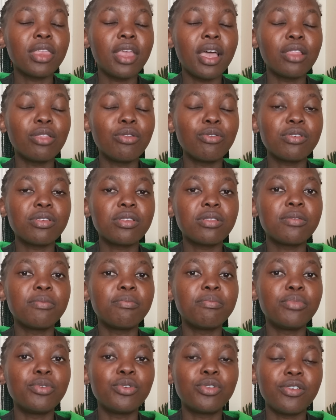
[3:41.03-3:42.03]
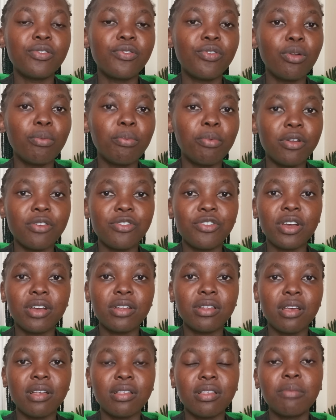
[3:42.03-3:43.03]
there those beautiful
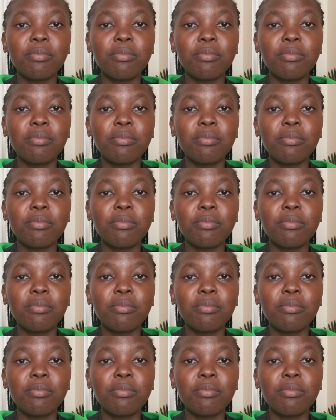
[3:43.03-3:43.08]
projectors,